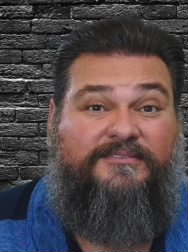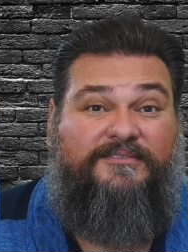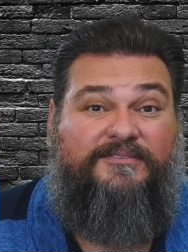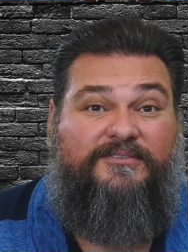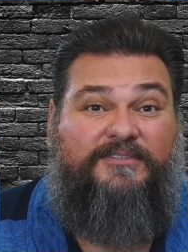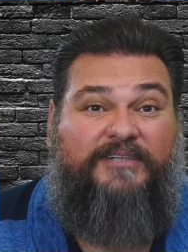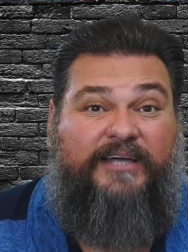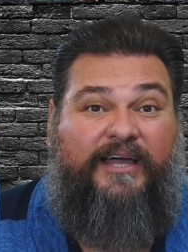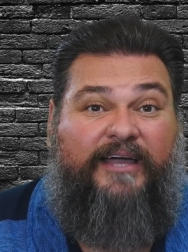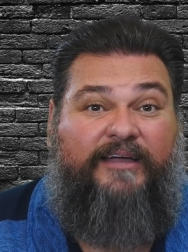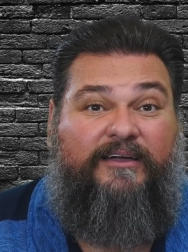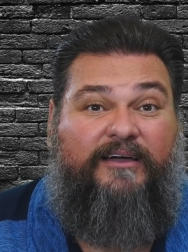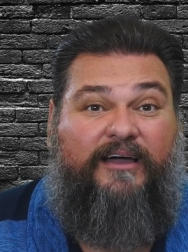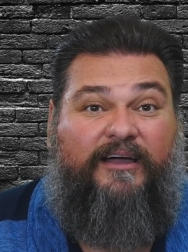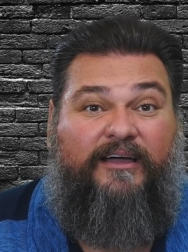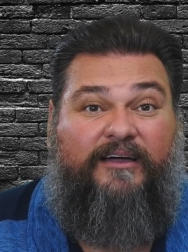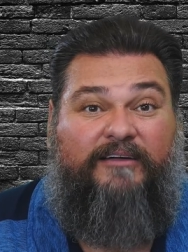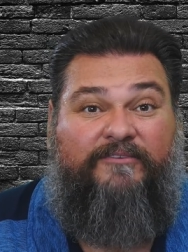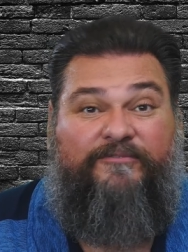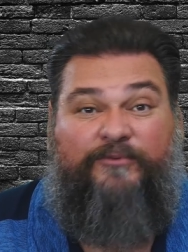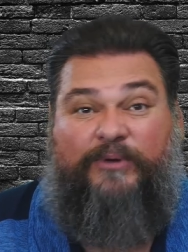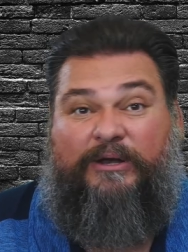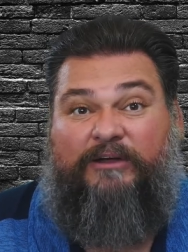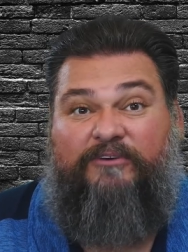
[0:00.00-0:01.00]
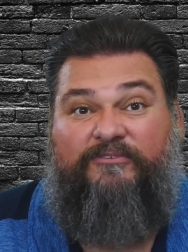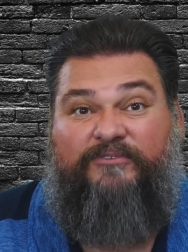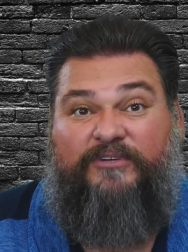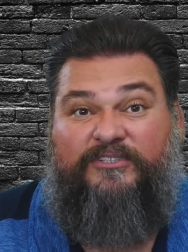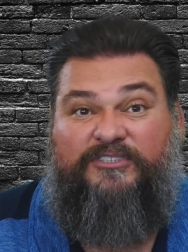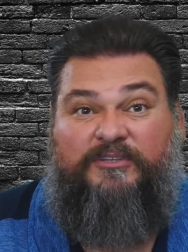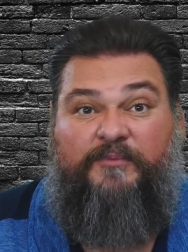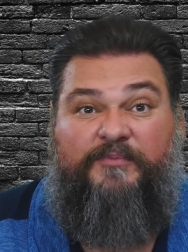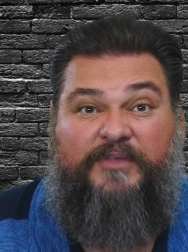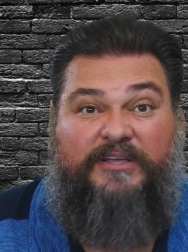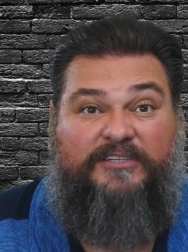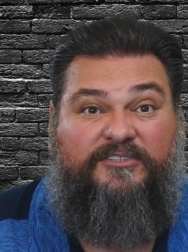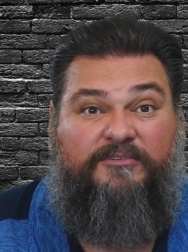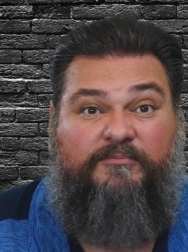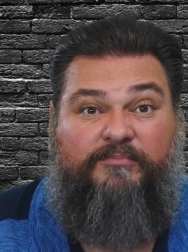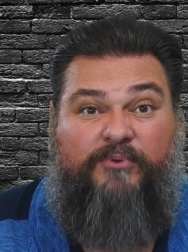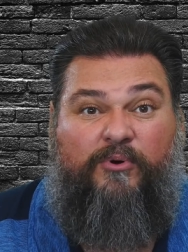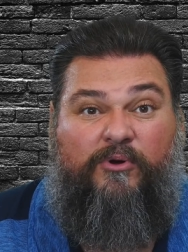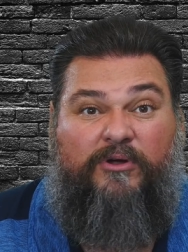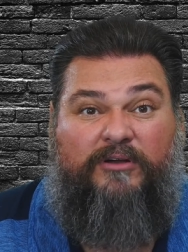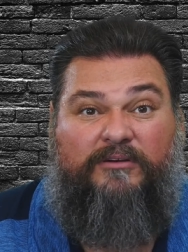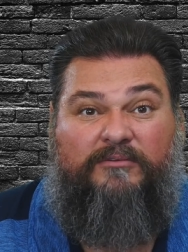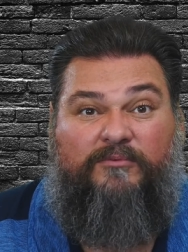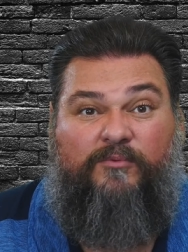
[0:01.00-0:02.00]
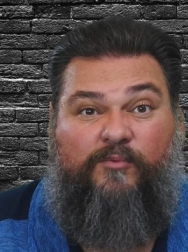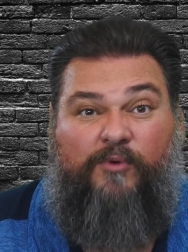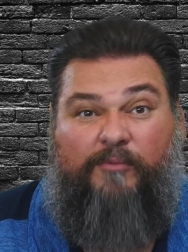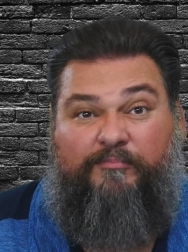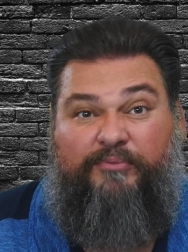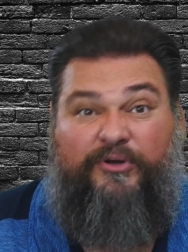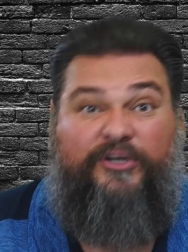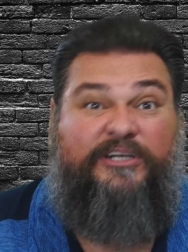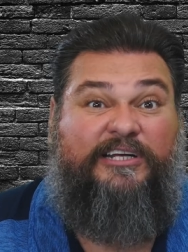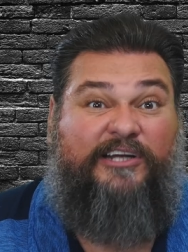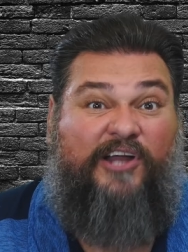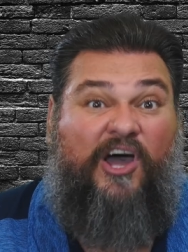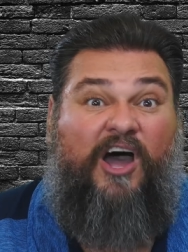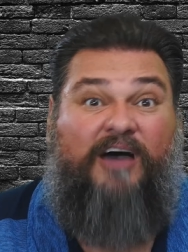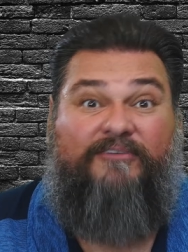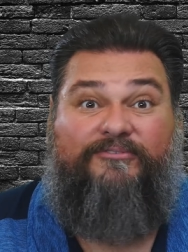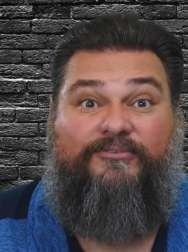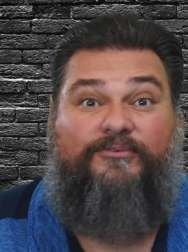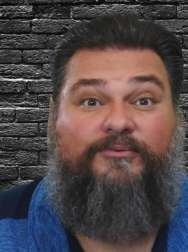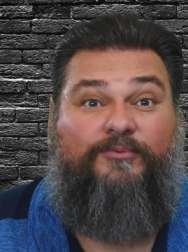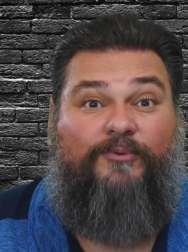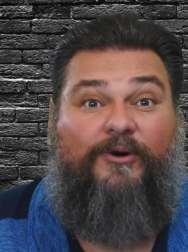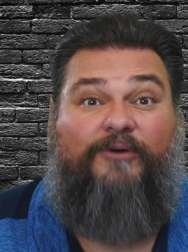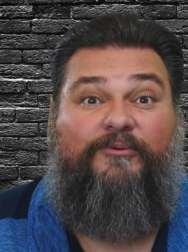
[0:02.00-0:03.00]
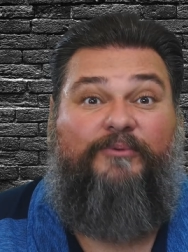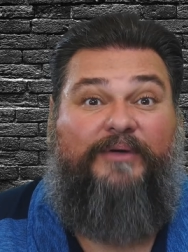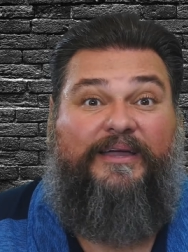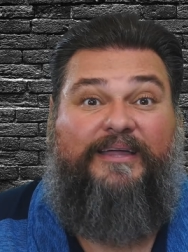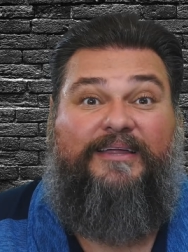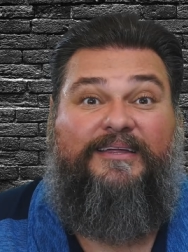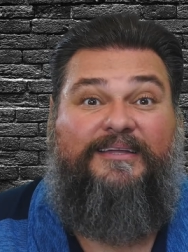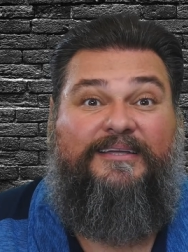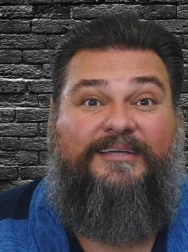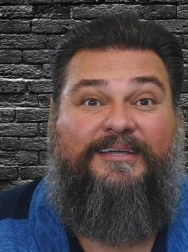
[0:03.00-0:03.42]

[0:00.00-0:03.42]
Okay, uh, if we don't feel something's important, we'll put it off, won't we?